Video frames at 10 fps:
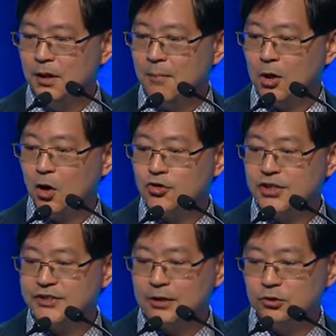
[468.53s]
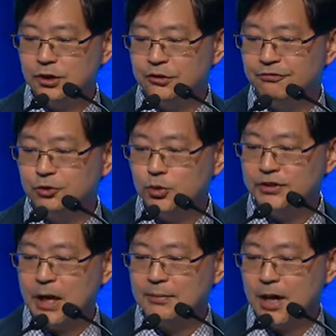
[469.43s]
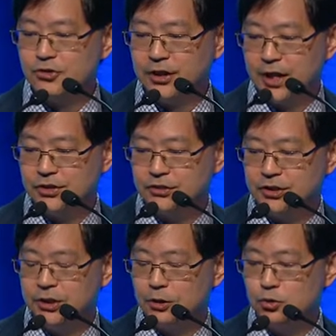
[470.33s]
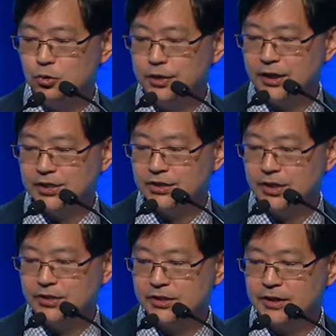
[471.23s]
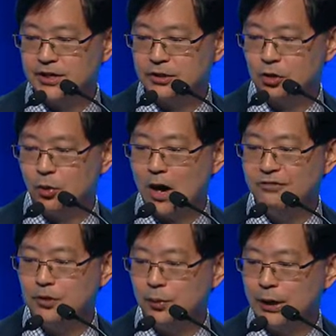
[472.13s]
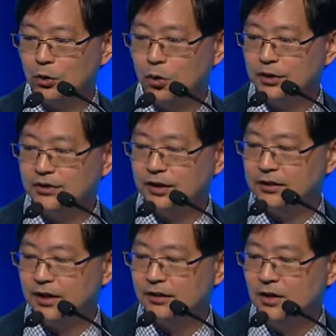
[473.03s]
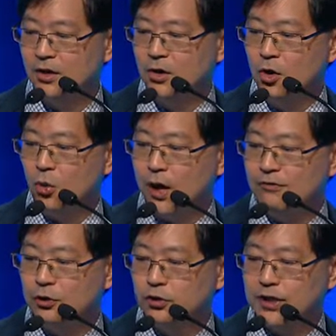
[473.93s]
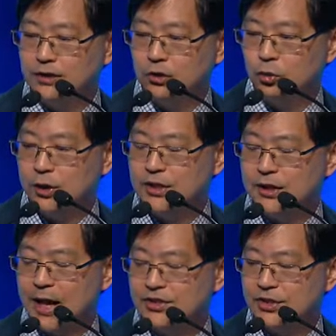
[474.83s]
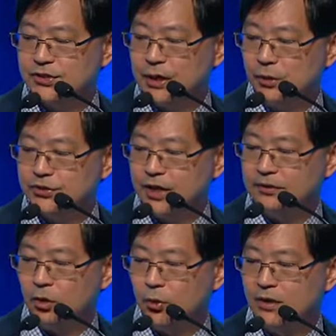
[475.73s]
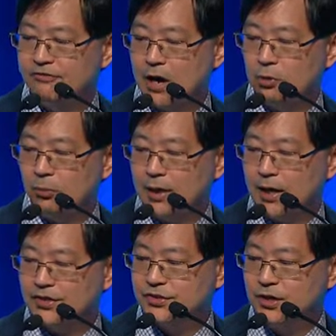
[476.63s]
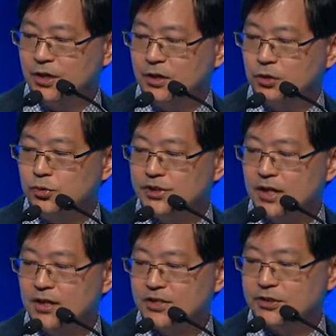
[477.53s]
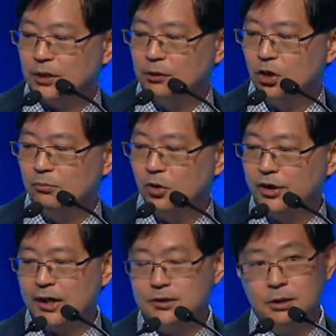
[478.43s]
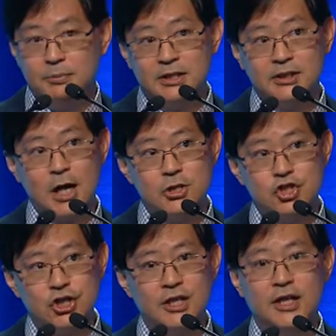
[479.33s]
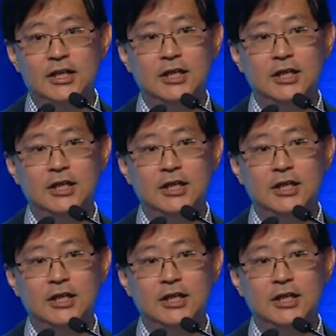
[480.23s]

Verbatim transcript: But contrast that to the diffuse type gastric cancer. So here are two cases, and there's a graph here where we can quantitate that, where if you look at the green cancer cells and the red fibroblasts, you see there's a lot more intimate touching and